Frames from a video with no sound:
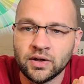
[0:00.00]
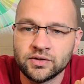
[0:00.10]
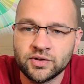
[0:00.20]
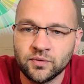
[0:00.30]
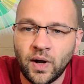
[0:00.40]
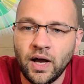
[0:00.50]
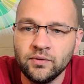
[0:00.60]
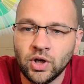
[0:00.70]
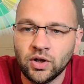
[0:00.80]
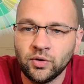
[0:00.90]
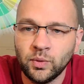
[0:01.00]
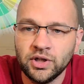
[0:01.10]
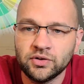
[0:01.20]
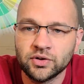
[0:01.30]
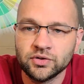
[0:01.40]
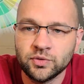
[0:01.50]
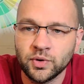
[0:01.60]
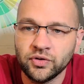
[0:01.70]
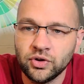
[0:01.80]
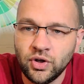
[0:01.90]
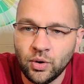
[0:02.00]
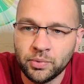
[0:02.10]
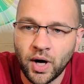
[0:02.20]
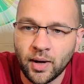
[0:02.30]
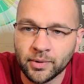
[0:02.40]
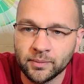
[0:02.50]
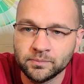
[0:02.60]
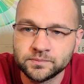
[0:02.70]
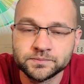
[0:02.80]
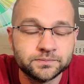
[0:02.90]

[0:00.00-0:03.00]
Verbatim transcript: survived all the winters with no problem.